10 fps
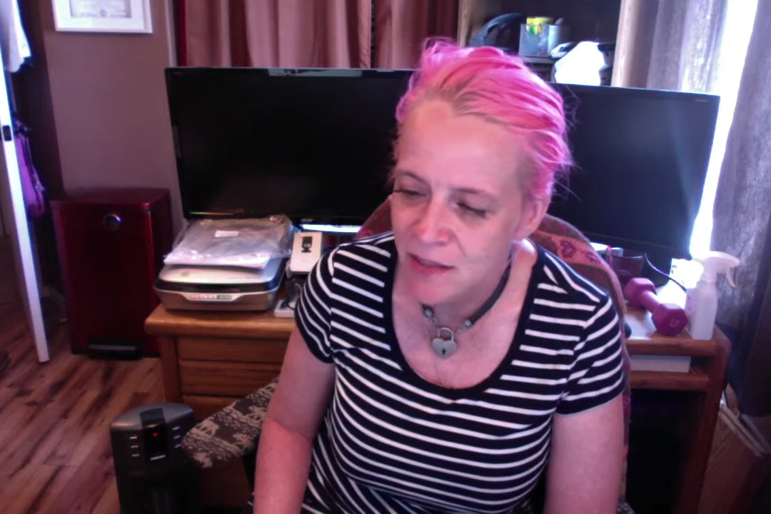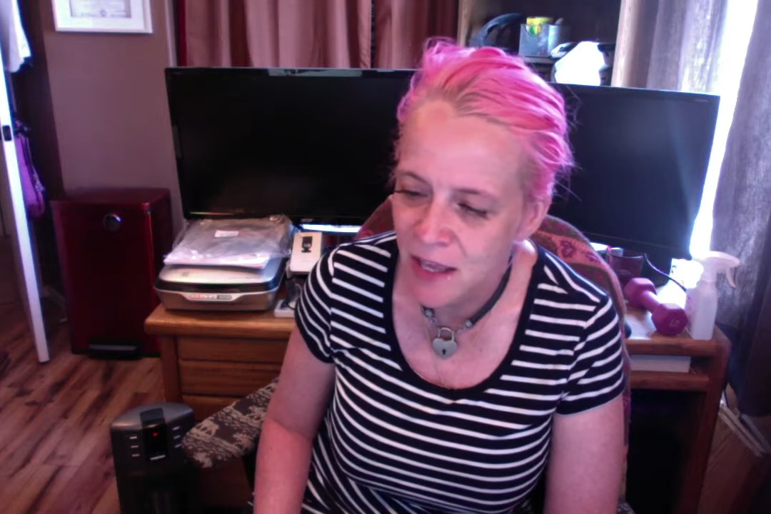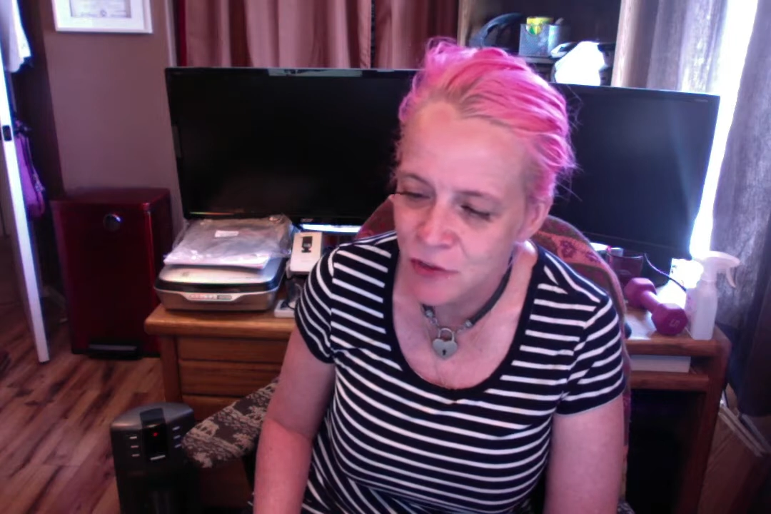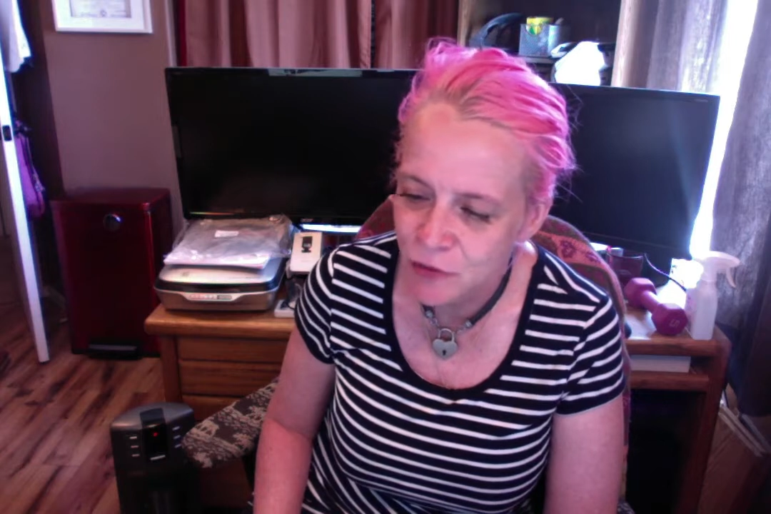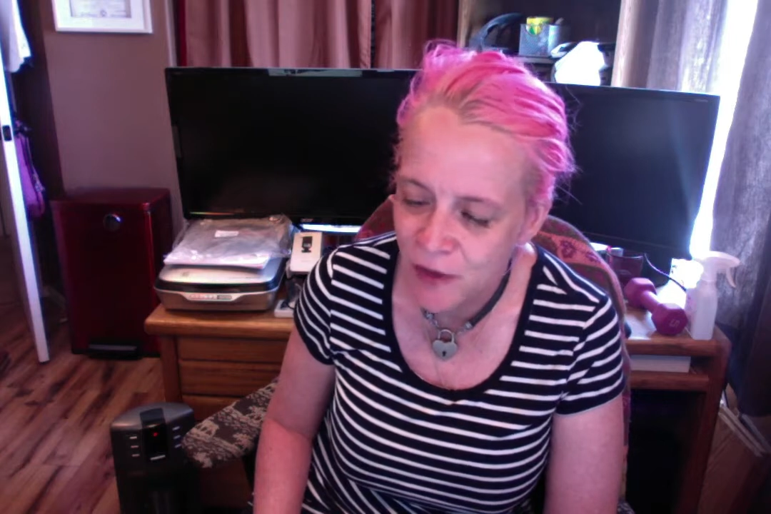
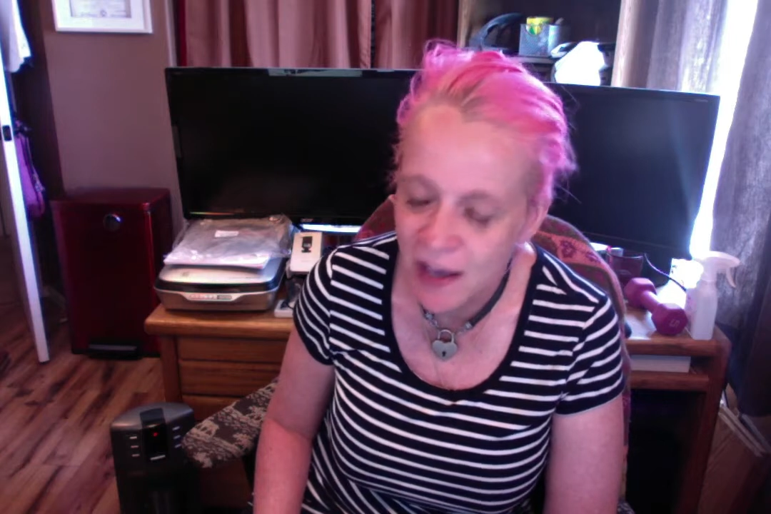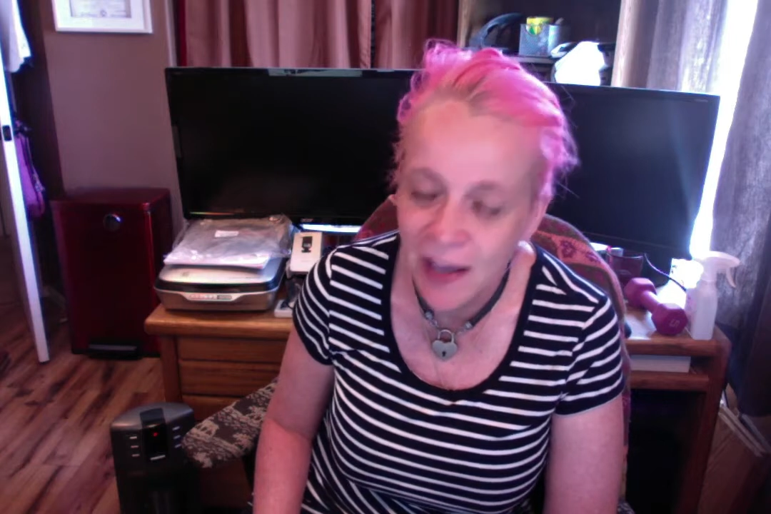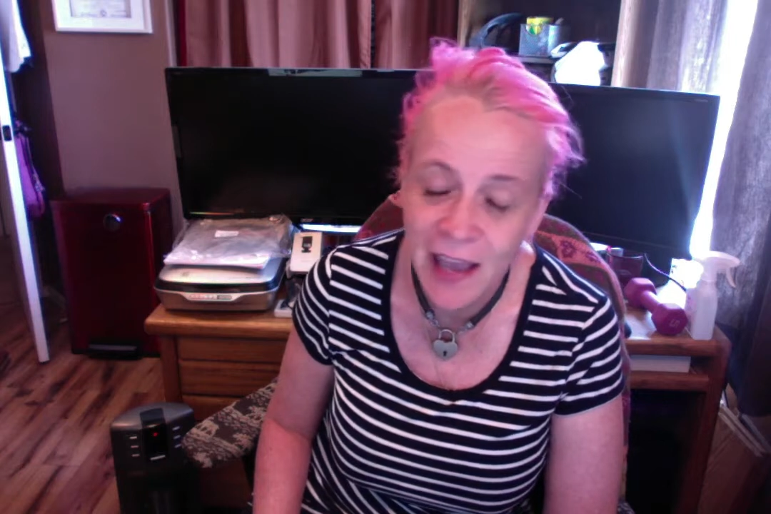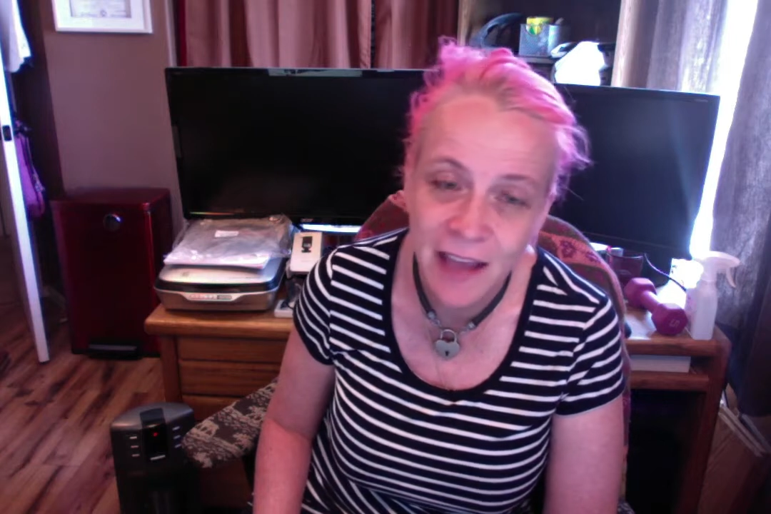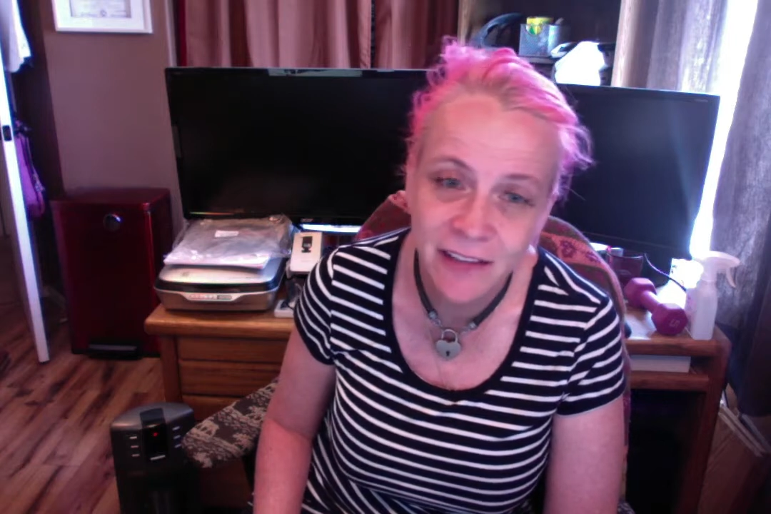Lashify
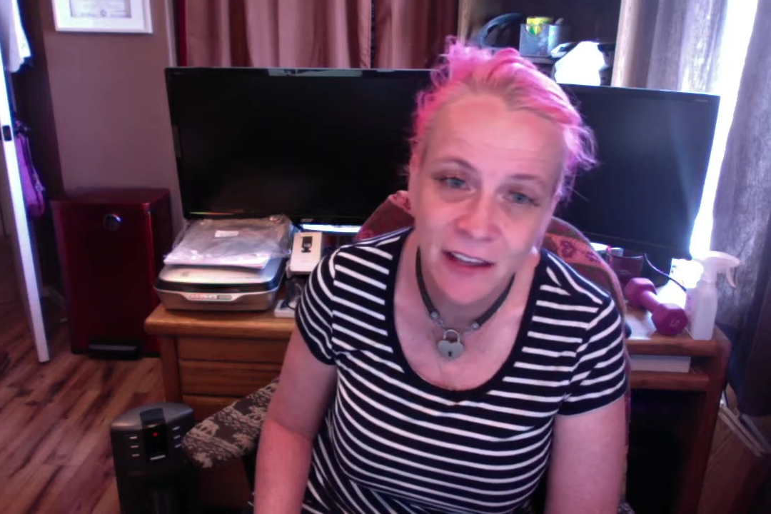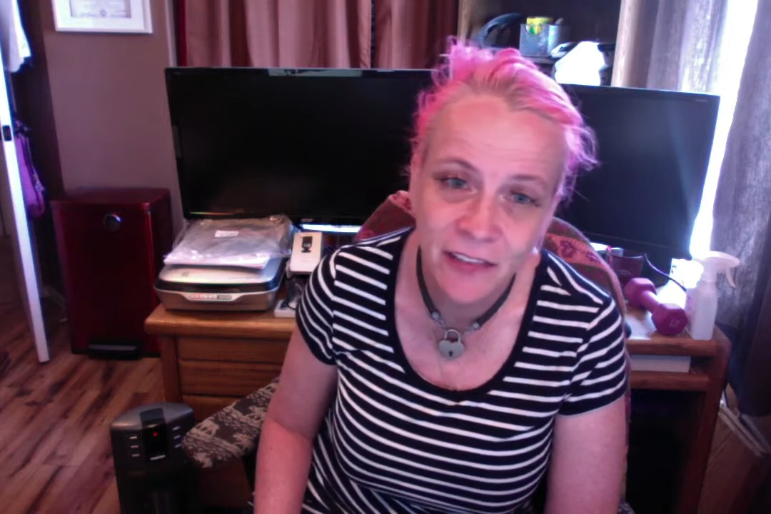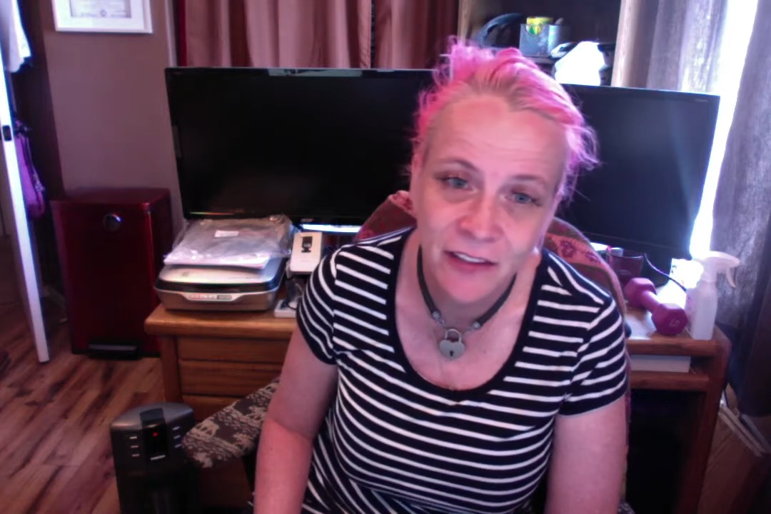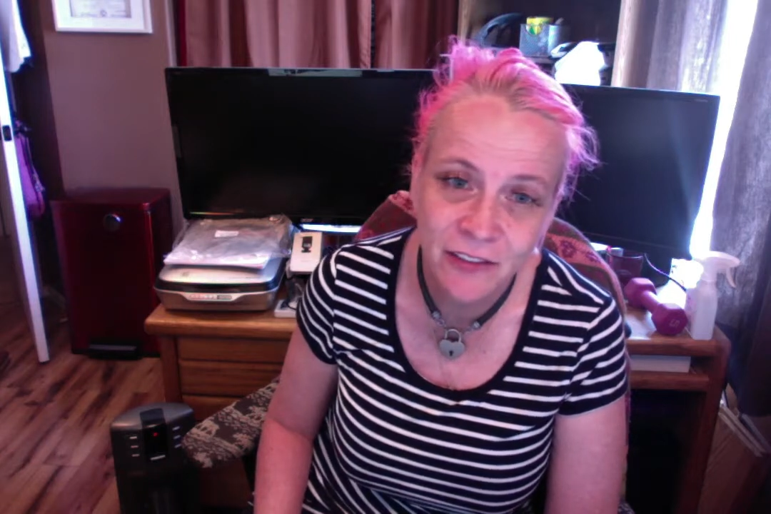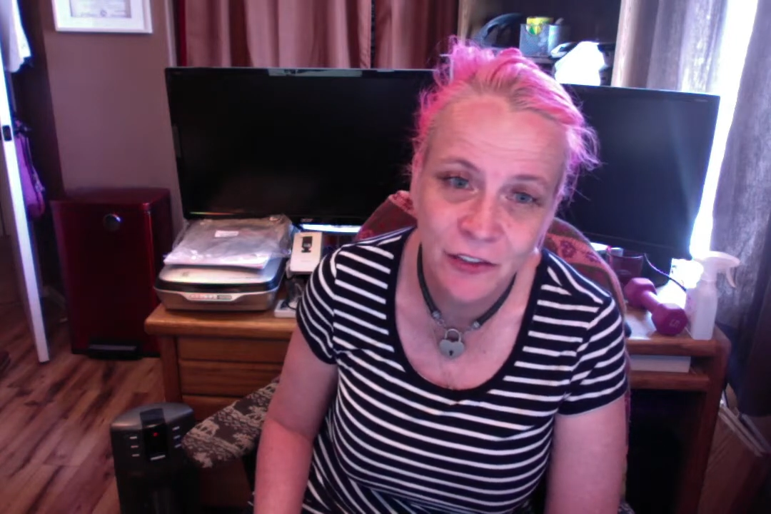had
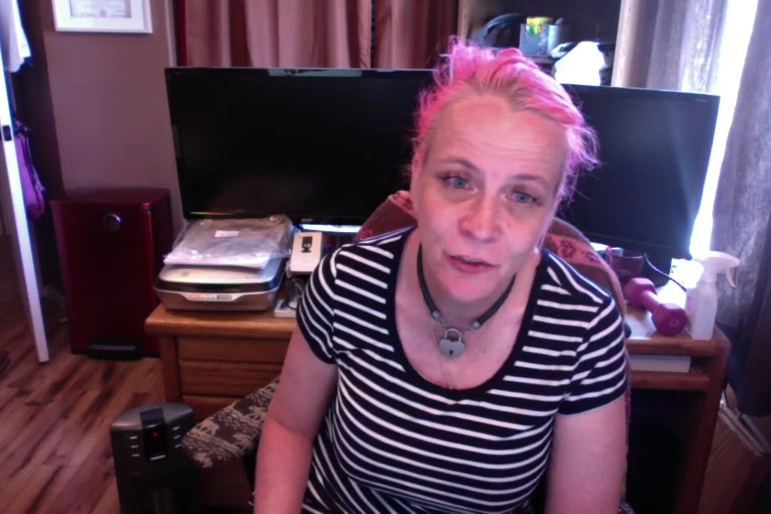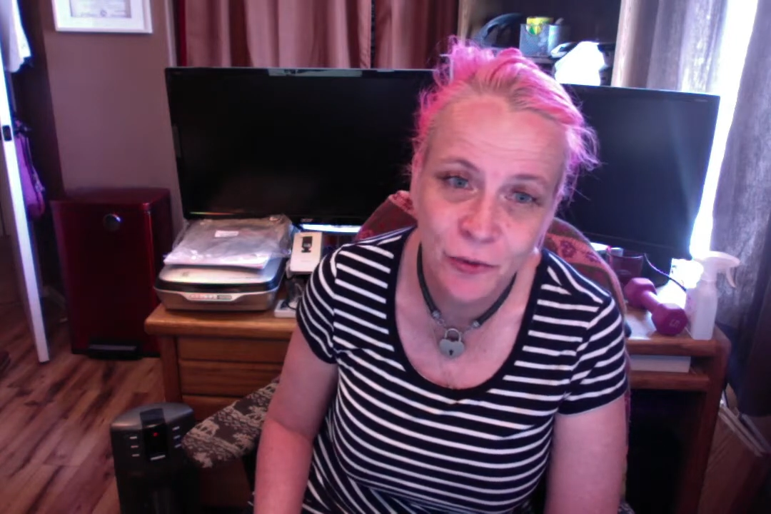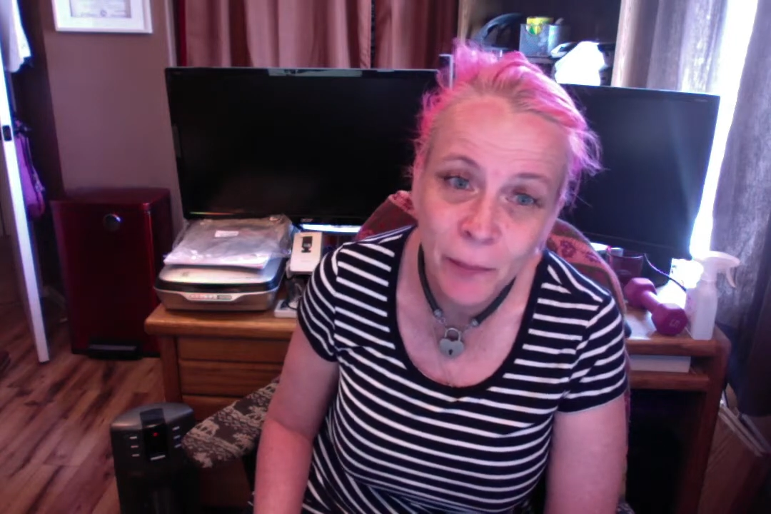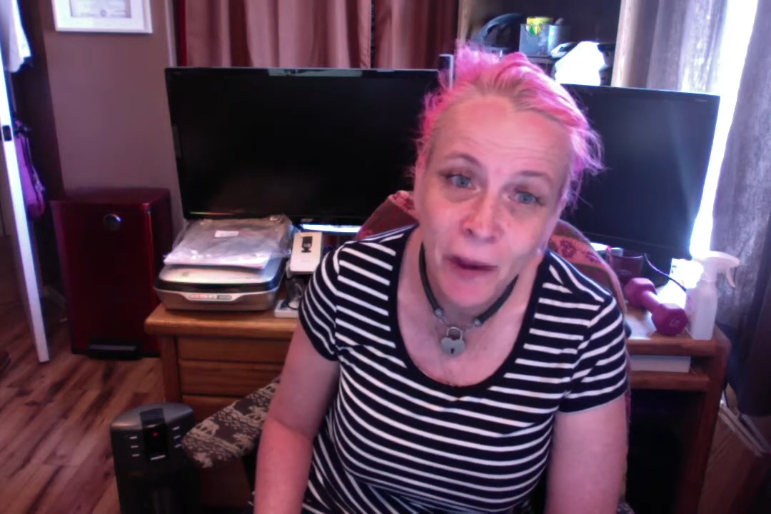nothing to grip